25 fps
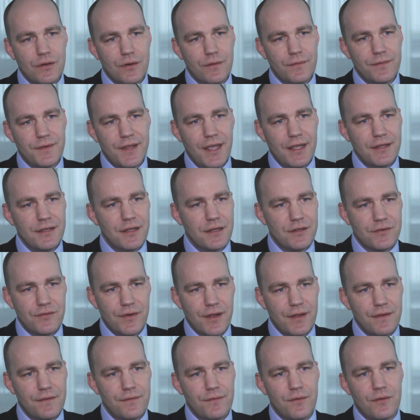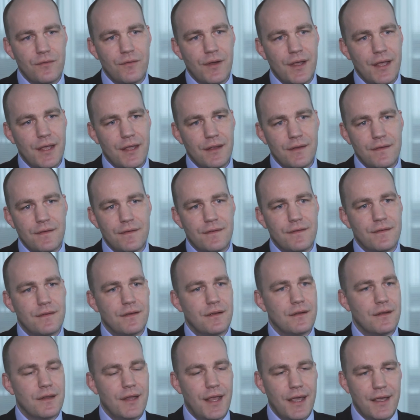of data transfer rates
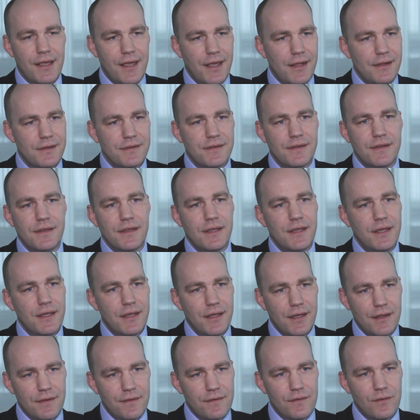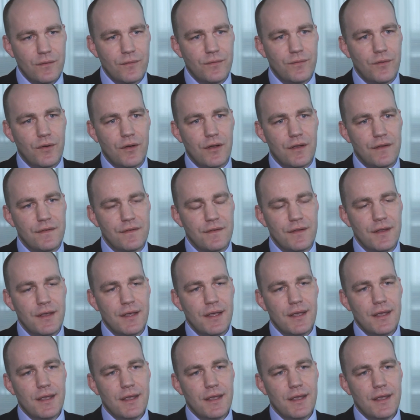like LTE and so forth